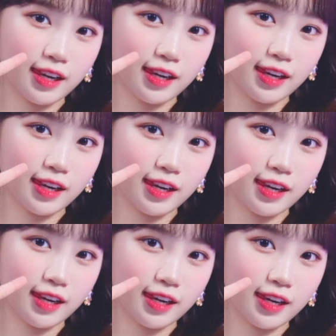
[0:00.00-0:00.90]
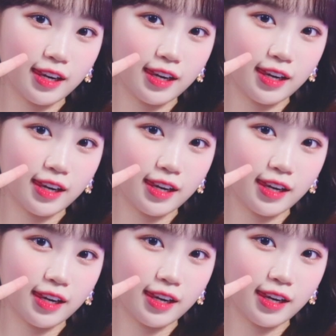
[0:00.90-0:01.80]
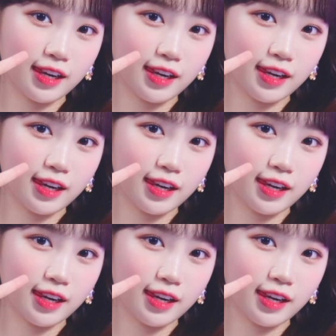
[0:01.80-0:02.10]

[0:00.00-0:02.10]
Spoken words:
No words are spoken by the person on screen.